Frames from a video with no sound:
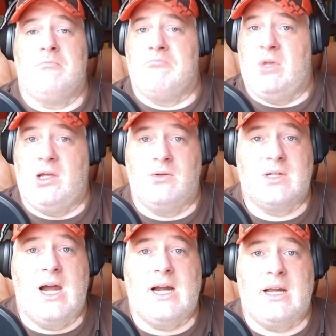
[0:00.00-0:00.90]
Hughes
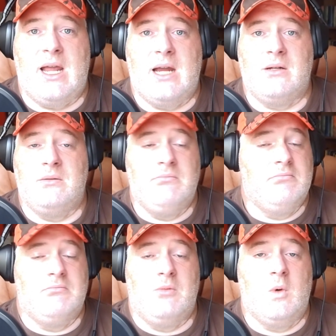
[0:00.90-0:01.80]
got it handled.
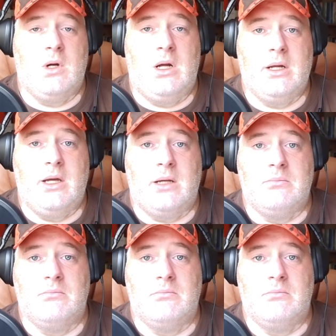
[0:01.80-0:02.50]
We're all good.